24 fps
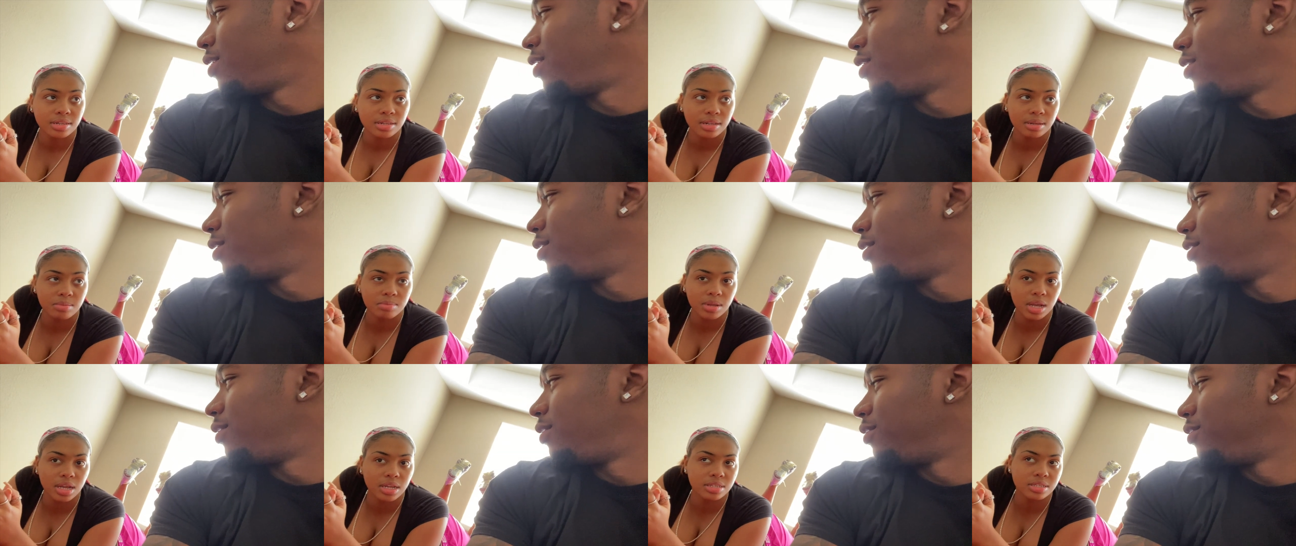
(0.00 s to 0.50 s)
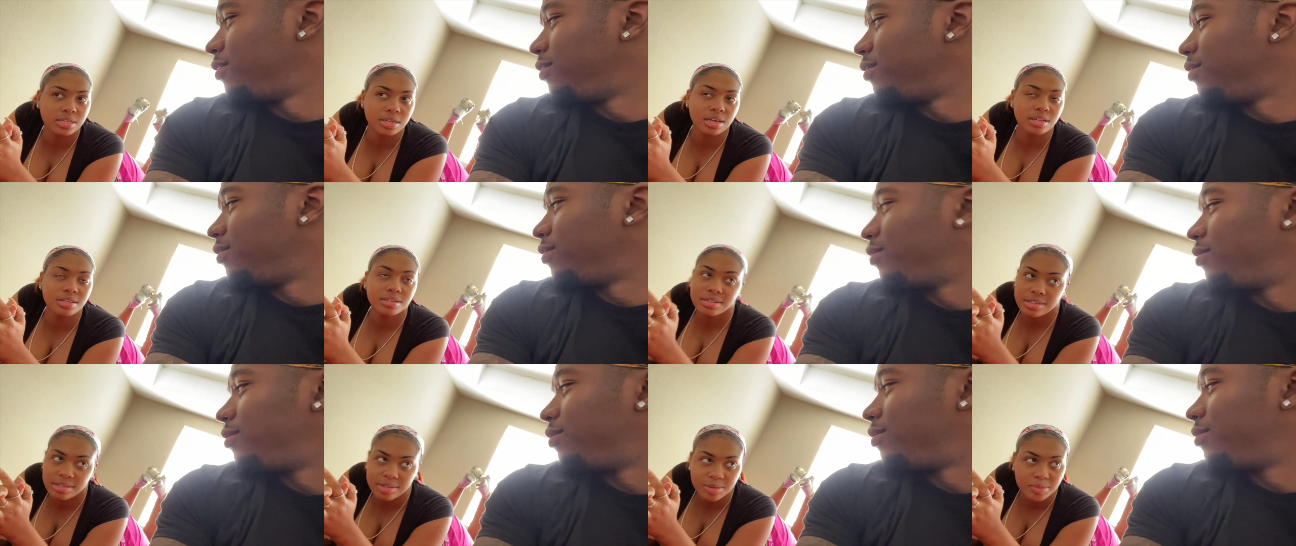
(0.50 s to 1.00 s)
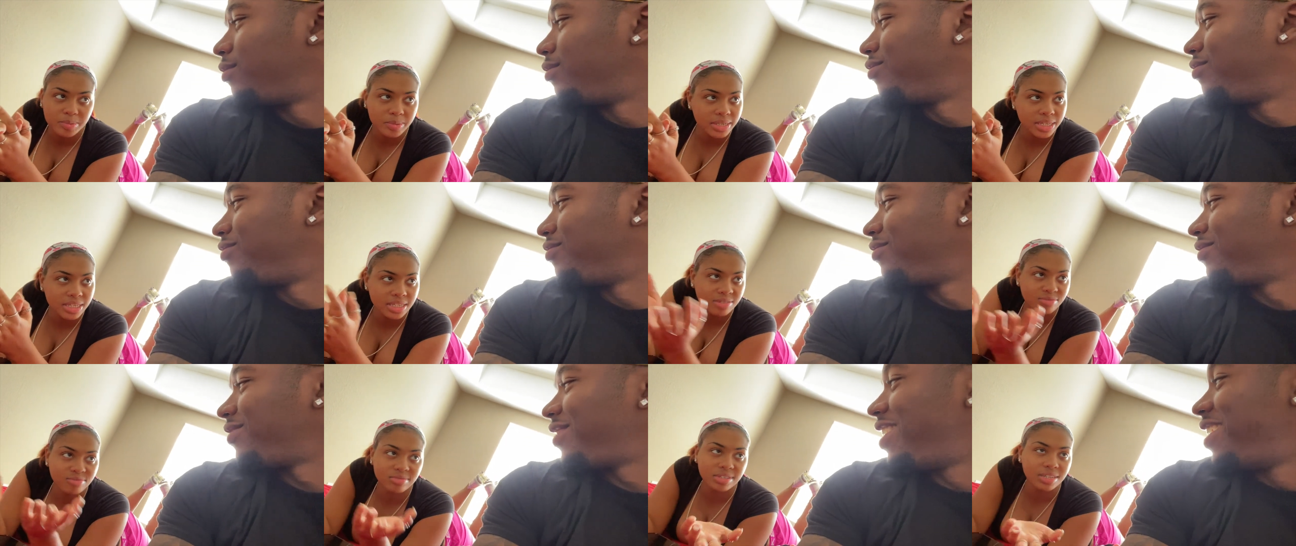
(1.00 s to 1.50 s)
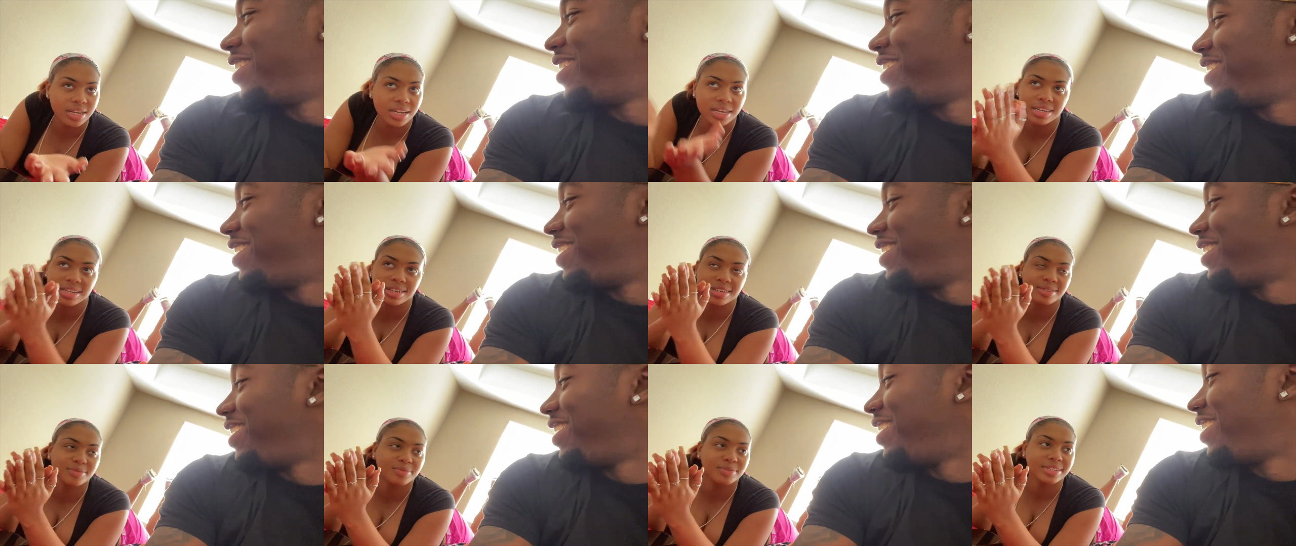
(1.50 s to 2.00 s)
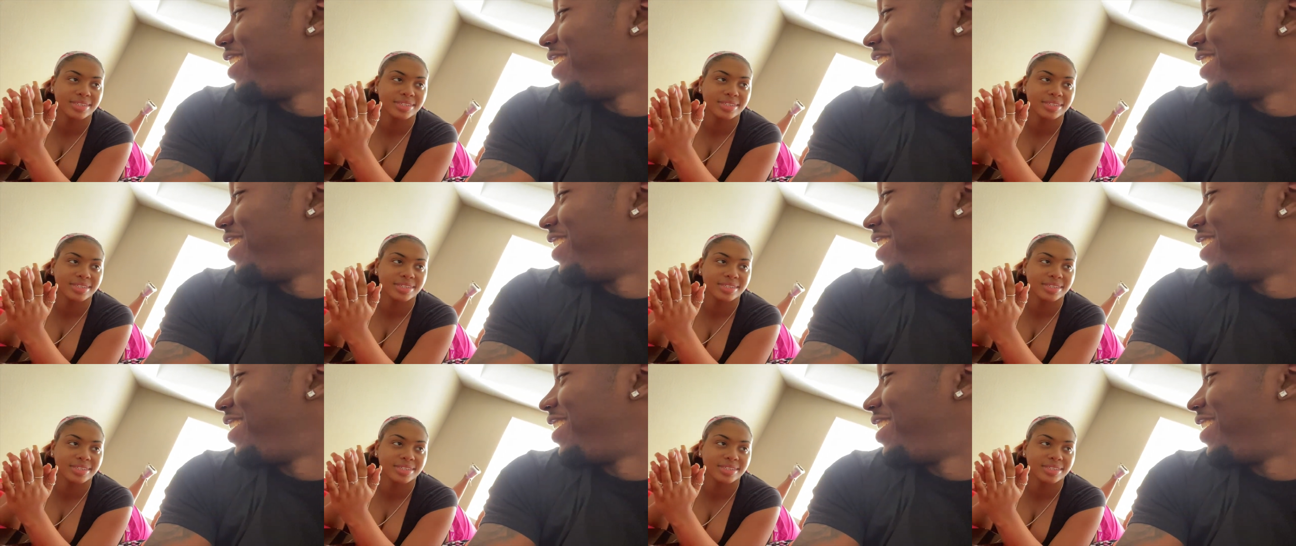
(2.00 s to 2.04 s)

Speaker 1: I'm not telling you because it was negative. What